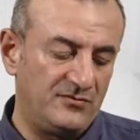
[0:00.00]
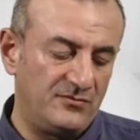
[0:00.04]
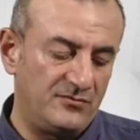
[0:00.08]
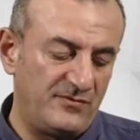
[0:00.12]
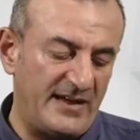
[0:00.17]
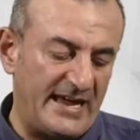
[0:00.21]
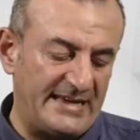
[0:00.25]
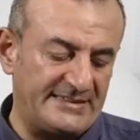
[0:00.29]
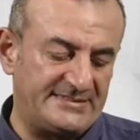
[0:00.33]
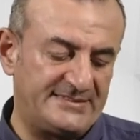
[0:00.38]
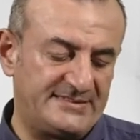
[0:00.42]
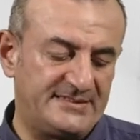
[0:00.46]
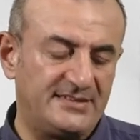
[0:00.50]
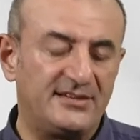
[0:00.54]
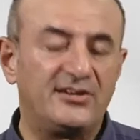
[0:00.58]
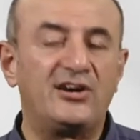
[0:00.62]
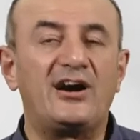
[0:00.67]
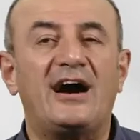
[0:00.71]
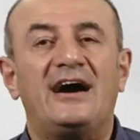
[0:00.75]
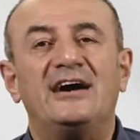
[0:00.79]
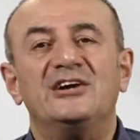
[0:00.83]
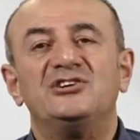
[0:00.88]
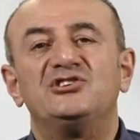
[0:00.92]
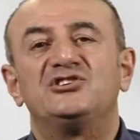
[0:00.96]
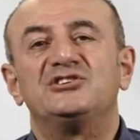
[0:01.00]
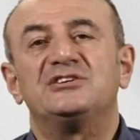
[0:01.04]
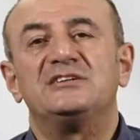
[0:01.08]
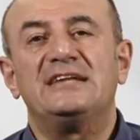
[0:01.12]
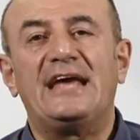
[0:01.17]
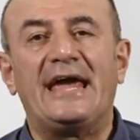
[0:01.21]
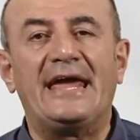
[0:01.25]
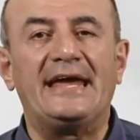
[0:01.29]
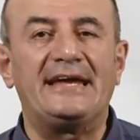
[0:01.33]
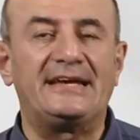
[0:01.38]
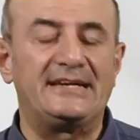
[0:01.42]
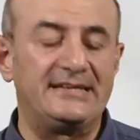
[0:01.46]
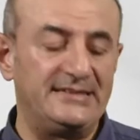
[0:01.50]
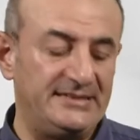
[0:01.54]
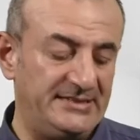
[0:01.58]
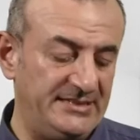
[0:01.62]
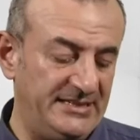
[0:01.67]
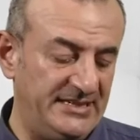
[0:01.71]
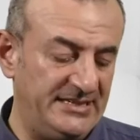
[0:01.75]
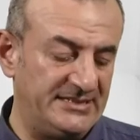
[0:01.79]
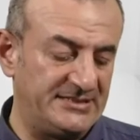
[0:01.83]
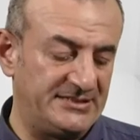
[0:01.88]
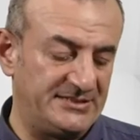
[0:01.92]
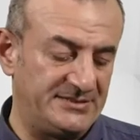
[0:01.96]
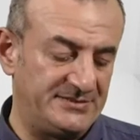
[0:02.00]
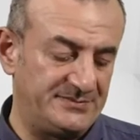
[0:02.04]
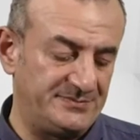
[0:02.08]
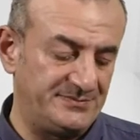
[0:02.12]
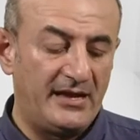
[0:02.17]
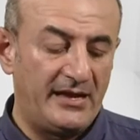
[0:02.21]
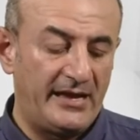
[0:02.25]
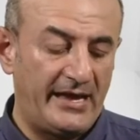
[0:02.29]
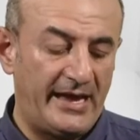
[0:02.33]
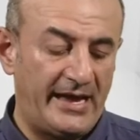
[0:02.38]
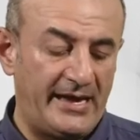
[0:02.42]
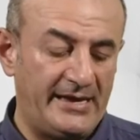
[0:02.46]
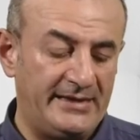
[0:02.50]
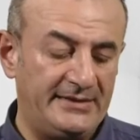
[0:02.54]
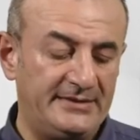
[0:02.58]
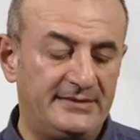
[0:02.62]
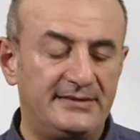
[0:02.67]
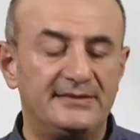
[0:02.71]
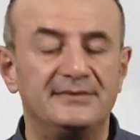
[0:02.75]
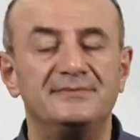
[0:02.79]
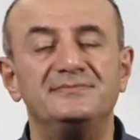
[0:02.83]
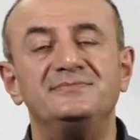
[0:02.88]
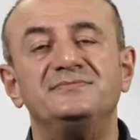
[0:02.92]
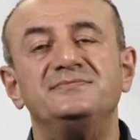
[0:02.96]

west, Kanji Lake near, and